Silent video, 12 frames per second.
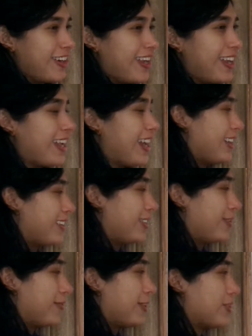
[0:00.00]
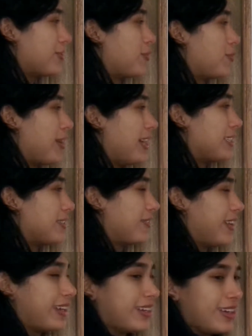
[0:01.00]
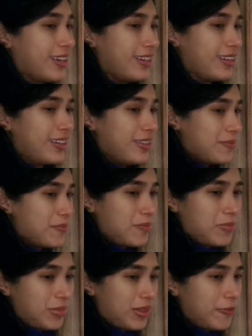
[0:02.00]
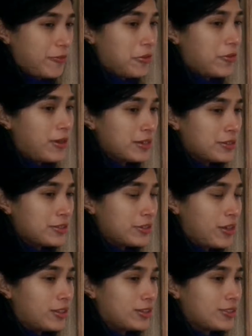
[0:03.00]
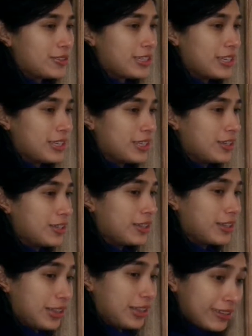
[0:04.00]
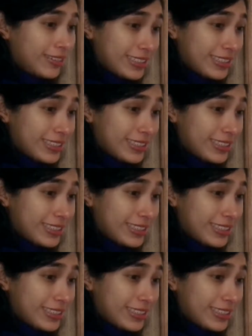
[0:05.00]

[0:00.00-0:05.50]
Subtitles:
it had the original price of like a few $100s and then the clearance